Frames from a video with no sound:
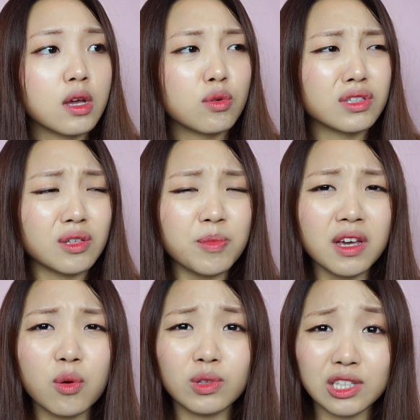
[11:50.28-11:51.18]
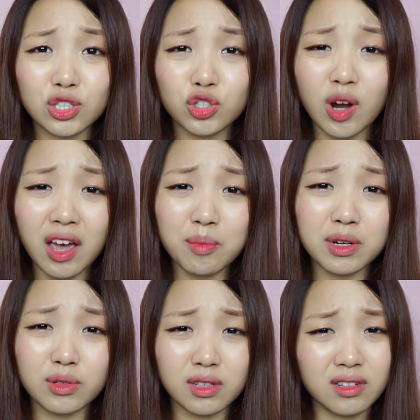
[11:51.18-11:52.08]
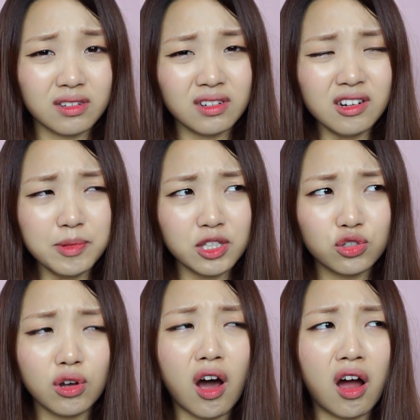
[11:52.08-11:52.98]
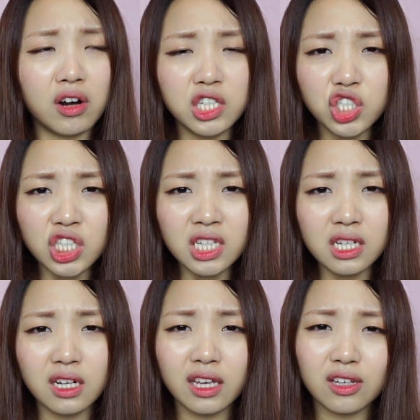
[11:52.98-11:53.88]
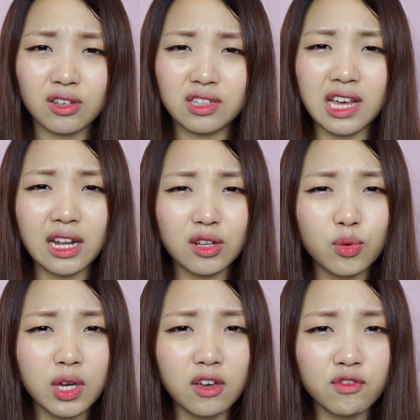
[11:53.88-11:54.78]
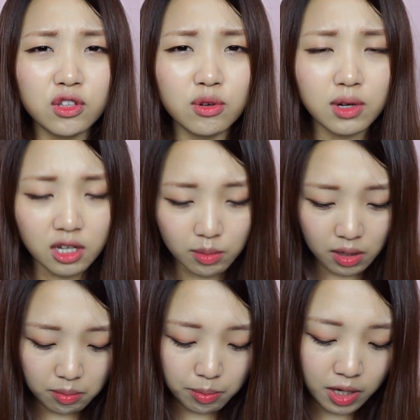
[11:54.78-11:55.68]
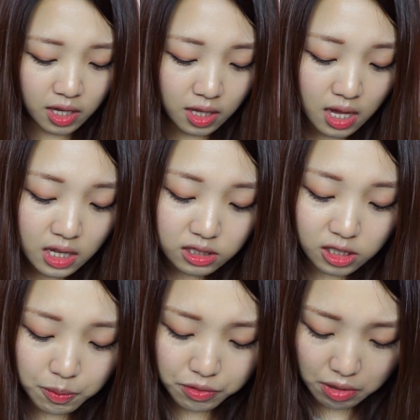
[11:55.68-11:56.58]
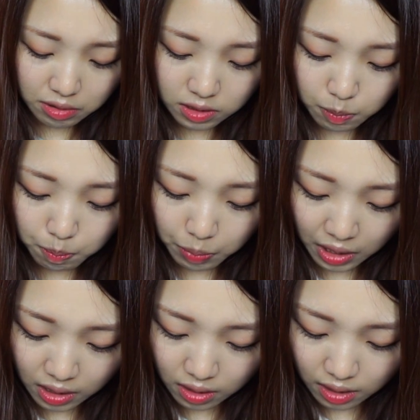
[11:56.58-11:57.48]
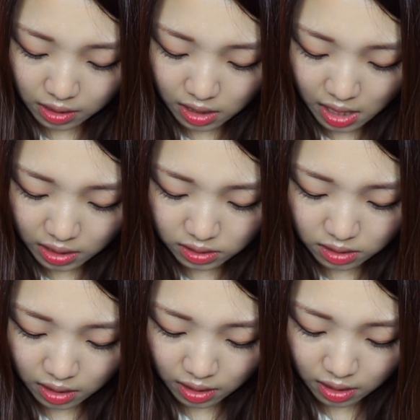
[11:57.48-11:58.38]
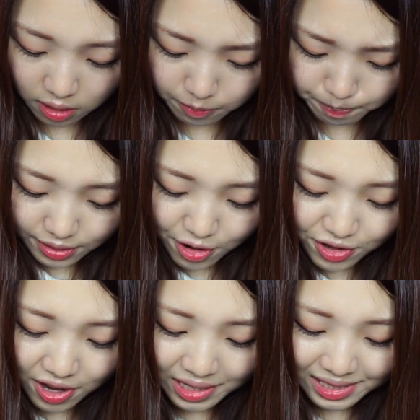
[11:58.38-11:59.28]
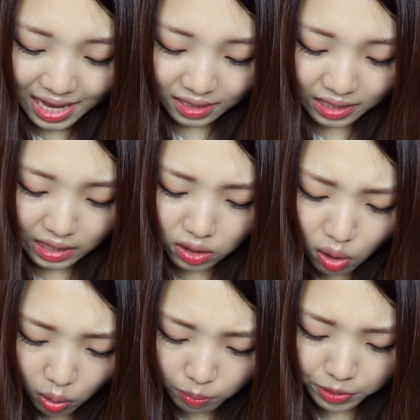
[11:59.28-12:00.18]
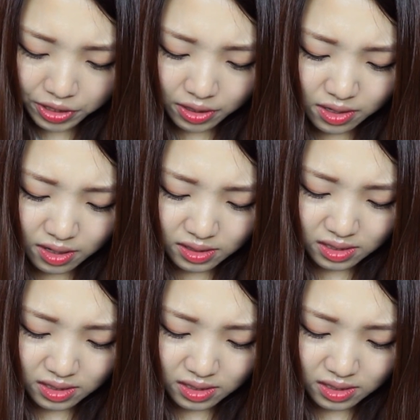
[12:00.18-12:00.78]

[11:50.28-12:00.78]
was something I wanted to try, but it was a little bit too orangey, like yellowy, if you know what I mean. But Deep Throat is pink and has like, they're not exactly gold, but they're not